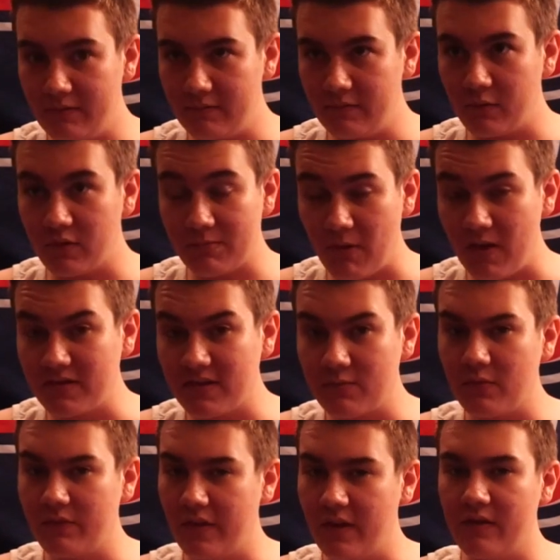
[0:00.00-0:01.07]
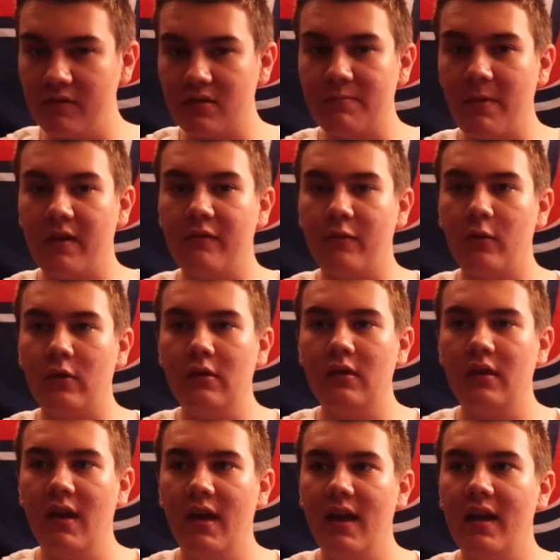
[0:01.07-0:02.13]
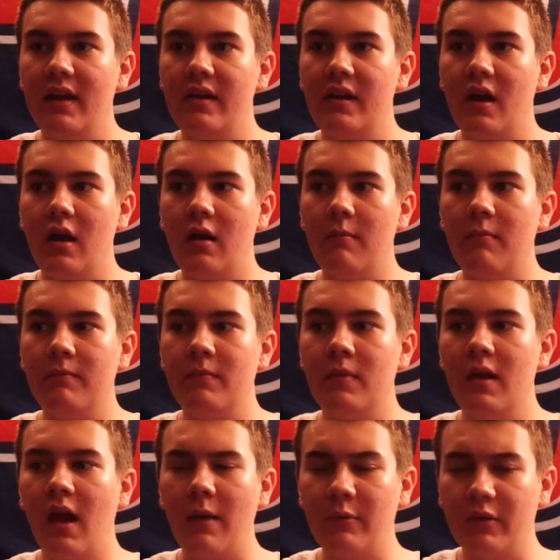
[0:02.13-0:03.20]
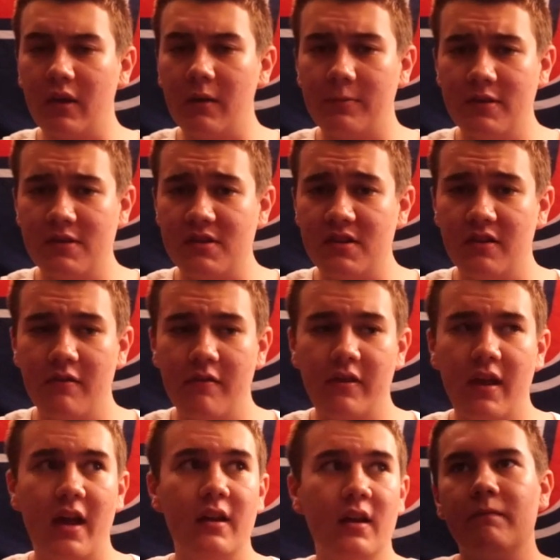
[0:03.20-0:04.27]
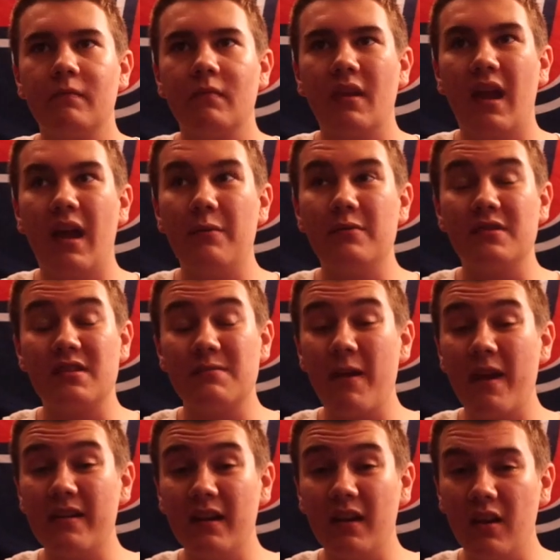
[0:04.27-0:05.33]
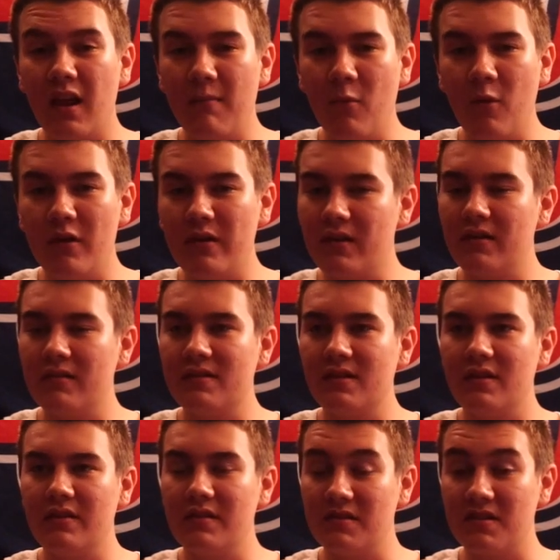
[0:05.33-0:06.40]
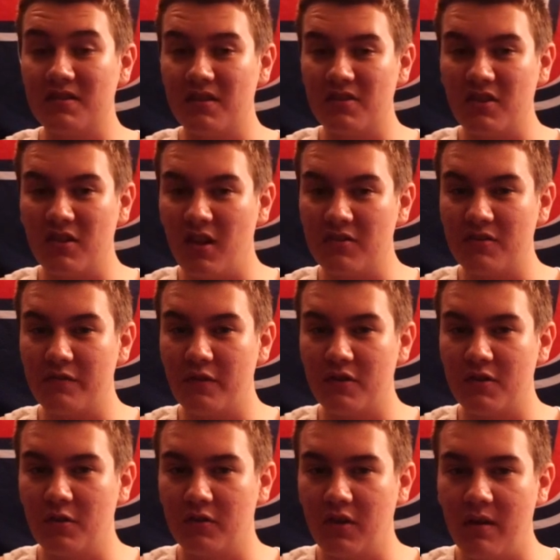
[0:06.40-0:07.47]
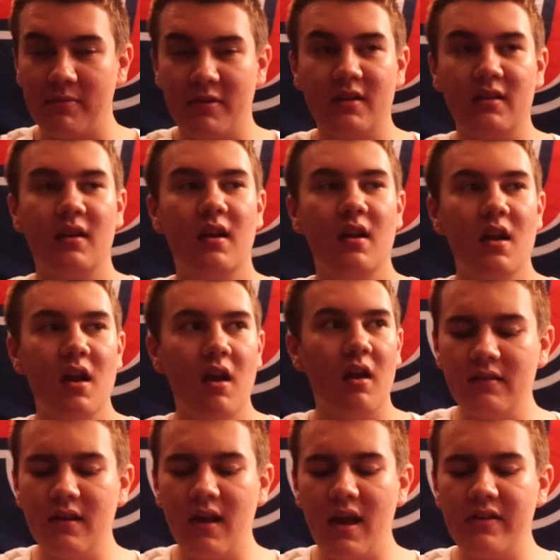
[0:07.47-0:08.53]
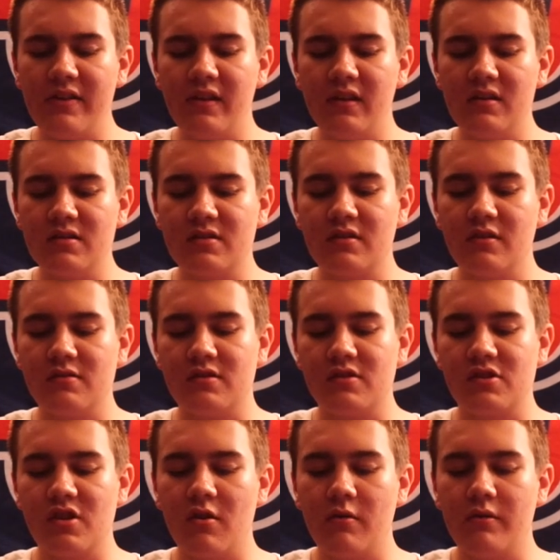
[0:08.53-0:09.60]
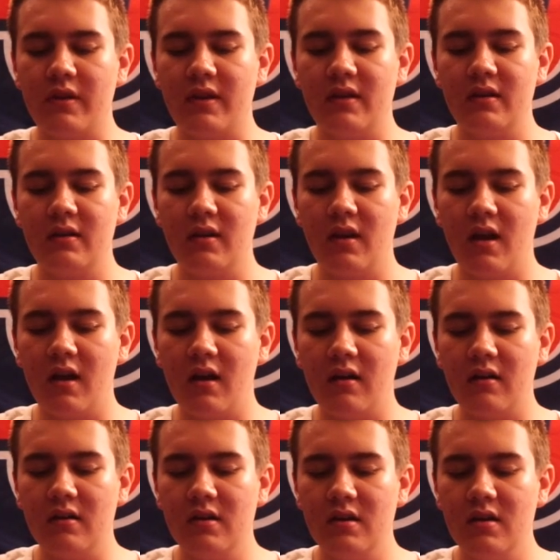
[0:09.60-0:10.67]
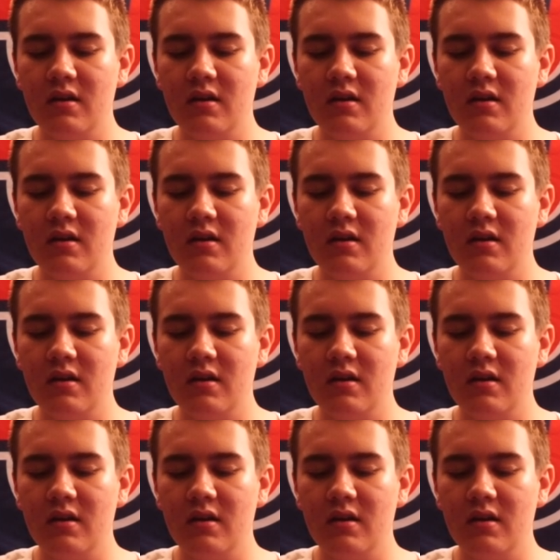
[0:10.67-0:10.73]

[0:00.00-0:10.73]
the responses were very respectful, and I'm really appreciative of that. I was expecting a lot more, considering this is such a controversial topic. I think it just goes to show that